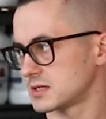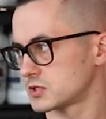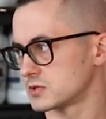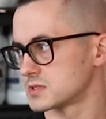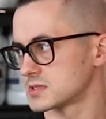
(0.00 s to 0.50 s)

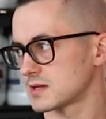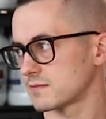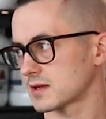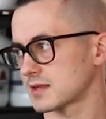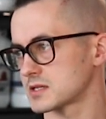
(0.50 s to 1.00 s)
issues and stuff
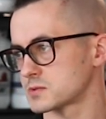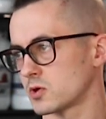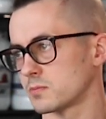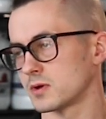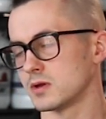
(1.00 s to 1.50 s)
like that as
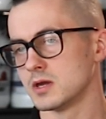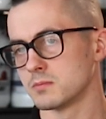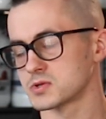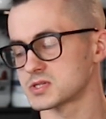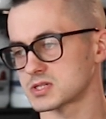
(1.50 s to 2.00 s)
well? But
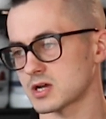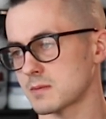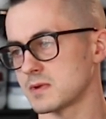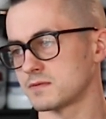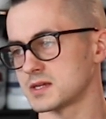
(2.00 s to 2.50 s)
most of the
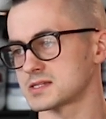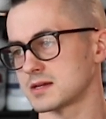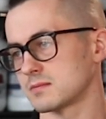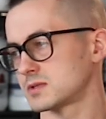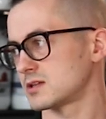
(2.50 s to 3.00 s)
time, if they say
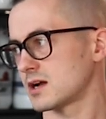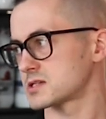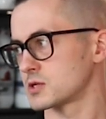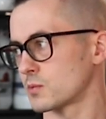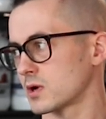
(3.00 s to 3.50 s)
a diet's
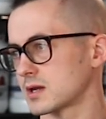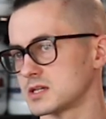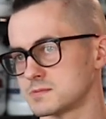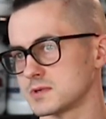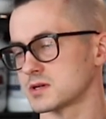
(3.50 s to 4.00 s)
not working,
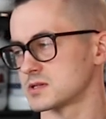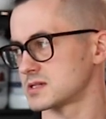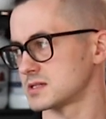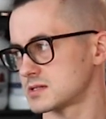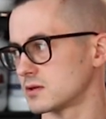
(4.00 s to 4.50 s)
it's because
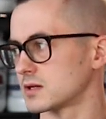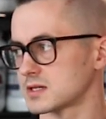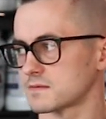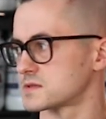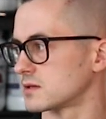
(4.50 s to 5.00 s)
it's not a
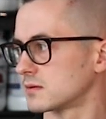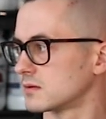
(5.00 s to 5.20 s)
deficit.